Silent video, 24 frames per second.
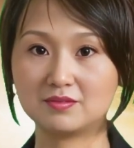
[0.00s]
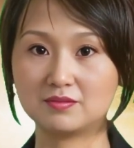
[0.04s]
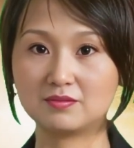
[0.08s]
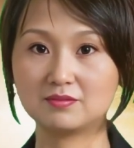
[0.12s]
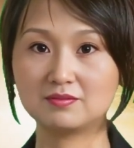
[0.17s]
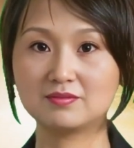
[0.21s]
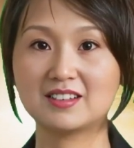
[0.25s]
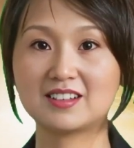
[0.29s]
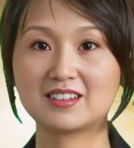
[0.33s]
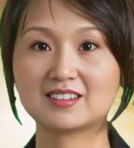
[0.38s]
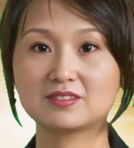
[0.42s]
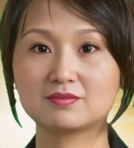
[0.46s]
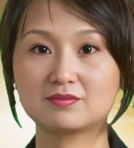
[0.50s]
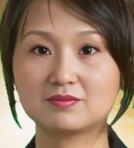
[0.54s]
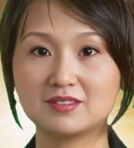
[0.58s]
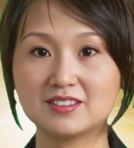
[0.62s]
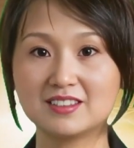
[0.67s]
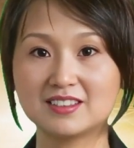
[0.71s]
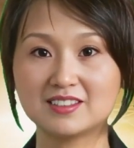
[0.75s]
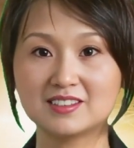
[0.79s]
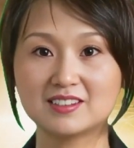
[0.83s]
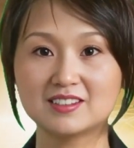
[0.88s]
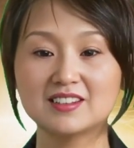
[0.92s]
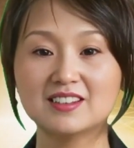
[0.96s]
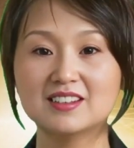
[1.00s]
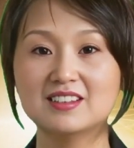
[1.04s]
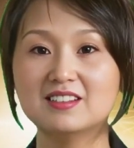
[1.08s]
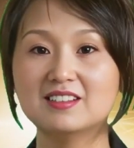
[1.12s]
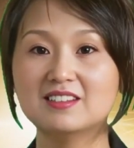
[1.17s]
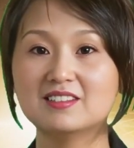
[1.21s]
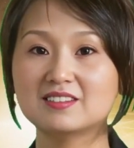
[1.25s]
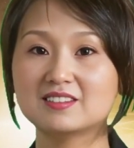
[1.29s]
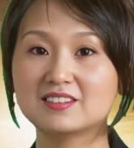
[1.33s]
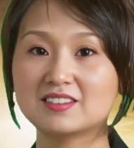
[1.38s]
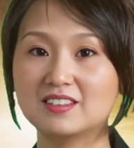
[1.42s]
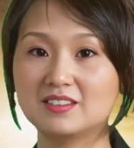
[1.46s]
The report shows
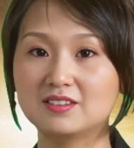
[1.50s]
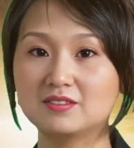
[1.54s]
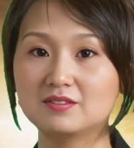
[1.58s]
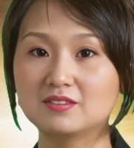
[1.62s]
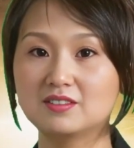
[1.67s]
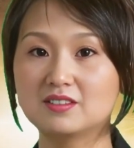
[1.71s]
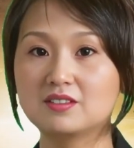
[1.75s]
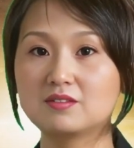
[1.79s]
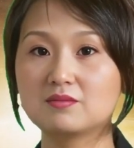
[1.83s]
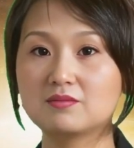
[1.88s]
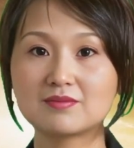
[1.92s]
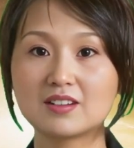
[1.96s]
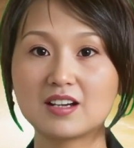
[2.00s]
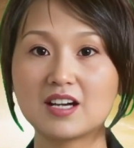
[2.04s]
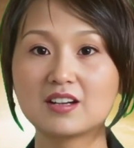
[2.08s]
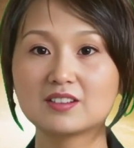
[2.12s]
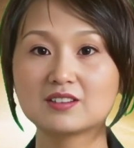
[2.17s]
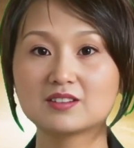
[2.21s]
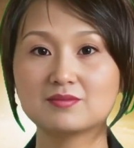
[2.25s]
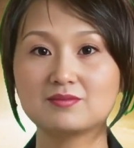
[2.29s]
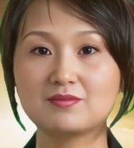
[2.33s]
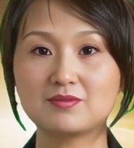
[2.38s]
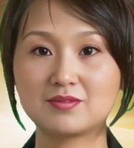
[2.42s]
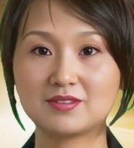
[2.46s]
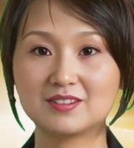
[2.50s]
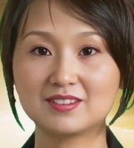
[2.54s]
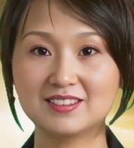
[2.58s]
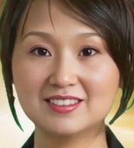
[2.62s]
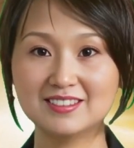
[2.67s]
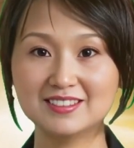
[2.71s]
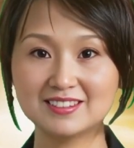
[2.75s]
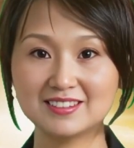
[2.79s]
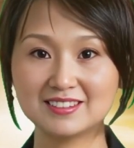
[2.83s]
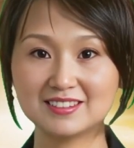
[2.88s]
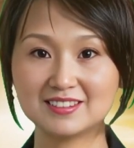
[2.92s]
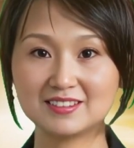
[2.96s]
that Alibaba laid off
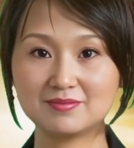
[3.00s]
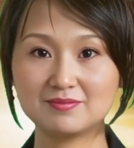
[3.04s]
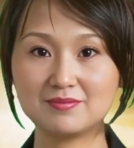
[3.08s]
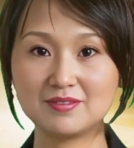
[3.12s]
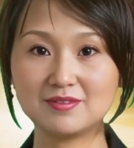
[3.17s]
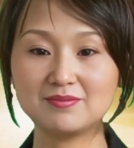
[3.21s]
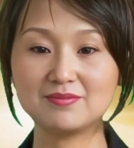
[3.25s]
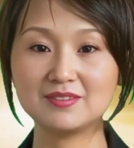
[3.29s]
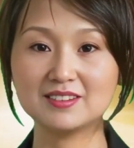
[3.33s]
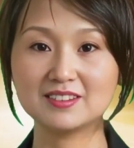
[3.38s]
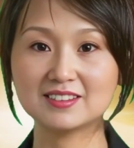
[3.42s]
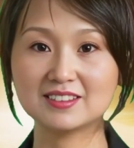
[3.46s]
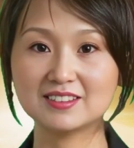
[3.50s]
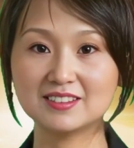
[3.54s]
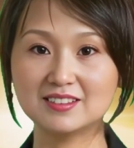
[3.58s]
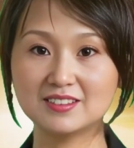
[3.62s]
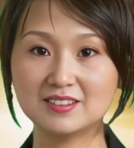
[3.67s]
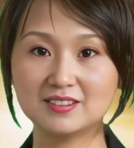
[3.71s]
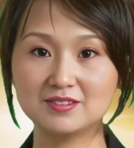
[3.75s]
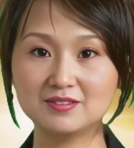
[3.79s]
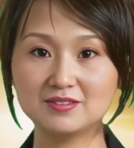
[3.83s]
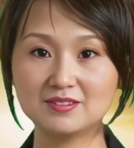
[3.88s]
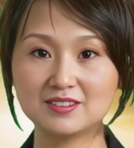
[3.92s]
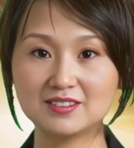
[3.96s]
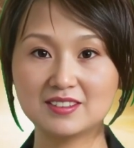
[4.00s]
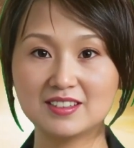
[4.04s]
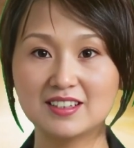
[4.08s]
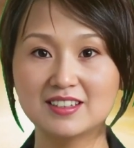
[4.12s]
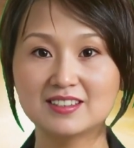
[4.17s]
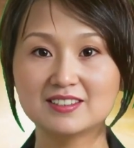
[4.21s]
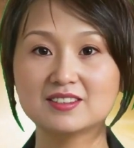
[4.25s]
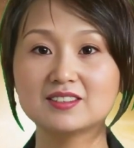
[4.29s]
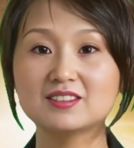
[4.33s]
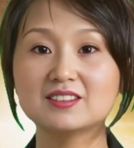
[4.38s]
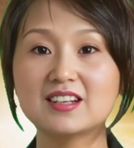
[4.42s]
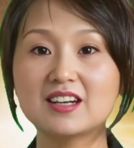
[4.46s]
14,000 employees in
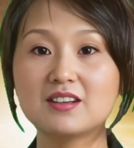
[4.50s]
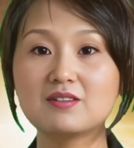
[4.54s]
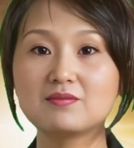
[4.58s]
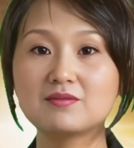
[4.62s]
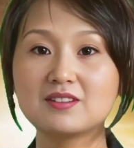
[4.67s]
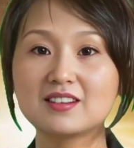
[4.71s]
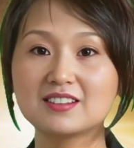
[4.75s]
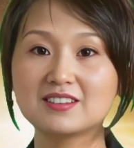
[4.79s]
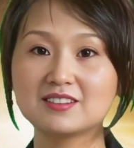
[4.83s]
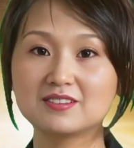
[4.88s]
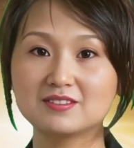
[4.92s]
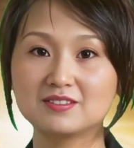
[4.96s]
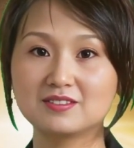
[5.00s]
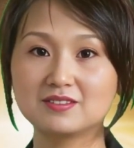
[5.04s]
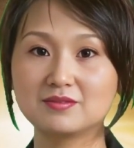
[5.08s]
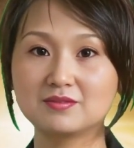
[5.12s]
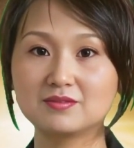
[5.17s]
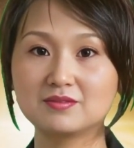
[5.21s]
the first quarter,